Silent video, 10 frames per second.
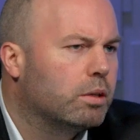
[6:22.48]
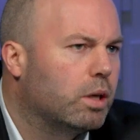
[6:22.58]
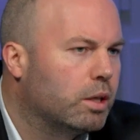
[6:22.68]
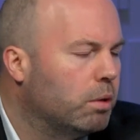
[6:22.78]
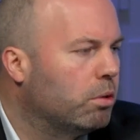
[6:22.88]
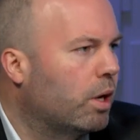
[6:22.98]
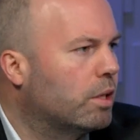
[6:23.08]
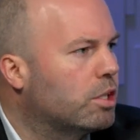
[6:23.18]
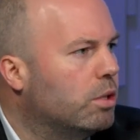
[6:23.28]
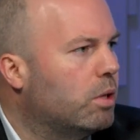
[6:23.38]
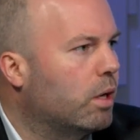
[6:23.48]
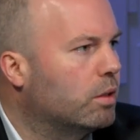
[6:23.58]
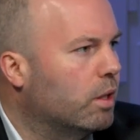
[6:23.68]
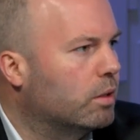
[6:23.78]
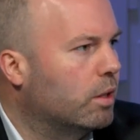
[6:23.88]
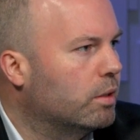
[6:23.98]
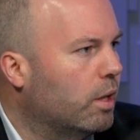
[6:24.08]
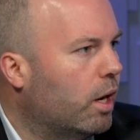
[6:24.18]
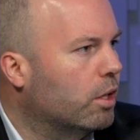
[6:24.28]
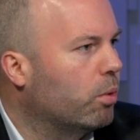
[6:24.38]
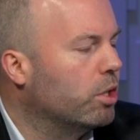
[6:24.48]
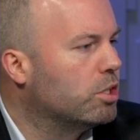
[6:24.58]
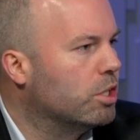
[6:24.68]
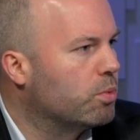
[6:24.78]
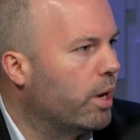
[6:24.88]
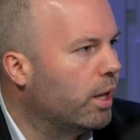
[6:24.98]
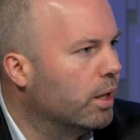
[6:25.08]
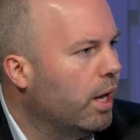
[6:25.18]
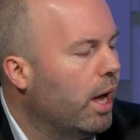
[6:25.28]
going to ask you the hard question as well.